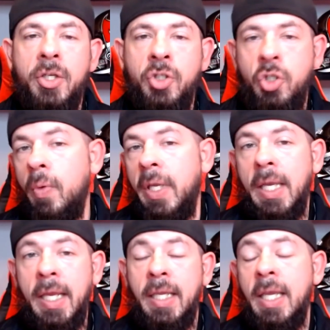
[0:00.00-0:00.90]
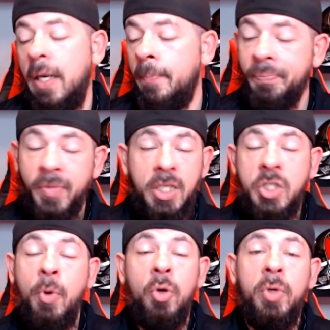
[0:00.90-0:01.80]
doing. And again, he
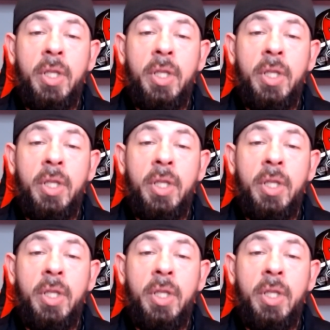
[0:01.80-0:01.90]
spoke really